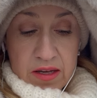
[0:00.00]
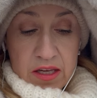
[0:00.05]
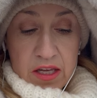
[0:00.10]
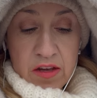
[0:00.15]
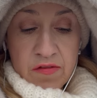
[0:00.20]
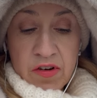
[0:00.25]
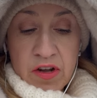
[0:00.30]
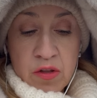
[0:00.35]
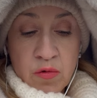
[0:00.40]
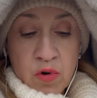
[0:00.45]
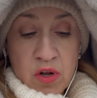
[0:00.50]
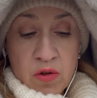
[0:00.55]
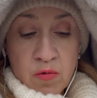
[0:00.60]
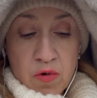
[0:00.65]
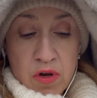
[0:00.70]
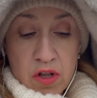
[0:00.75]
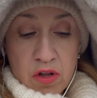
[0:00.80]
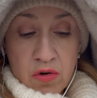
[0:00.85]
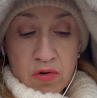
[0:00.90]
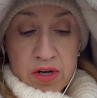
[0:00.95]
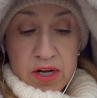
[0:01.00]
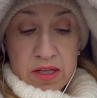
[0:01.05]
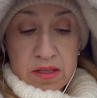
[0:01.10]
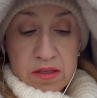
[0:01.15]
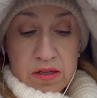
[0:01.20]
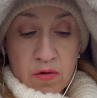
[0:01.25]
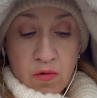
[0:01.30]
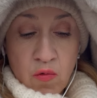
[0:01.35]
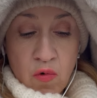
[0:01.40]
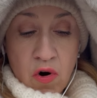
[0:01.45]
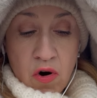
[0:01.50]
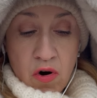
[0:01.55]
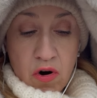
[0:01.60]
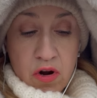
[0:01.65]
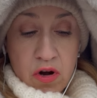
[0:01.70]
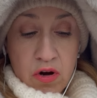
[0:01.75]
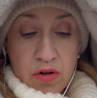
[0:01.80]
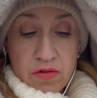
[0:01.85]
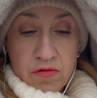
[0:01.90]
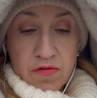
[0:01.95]
Even when we look at the war
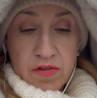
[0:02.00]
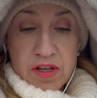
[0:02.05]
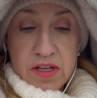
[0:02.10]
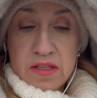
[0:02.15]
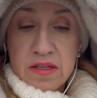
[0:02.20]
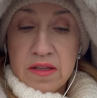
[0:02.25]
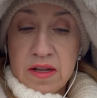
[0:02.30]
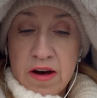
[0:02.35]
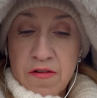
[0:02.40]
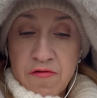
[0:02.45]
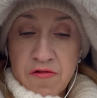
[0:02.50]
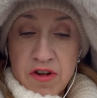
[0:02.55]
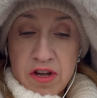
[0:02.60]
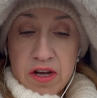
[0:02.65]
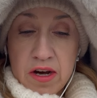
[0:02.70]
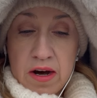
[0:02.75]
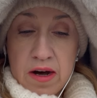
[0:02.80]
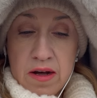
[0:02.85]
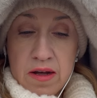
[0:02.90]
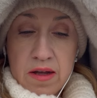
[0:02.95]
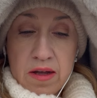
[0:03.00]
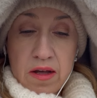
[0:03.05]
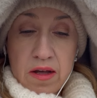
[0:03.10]
conflict in Africa,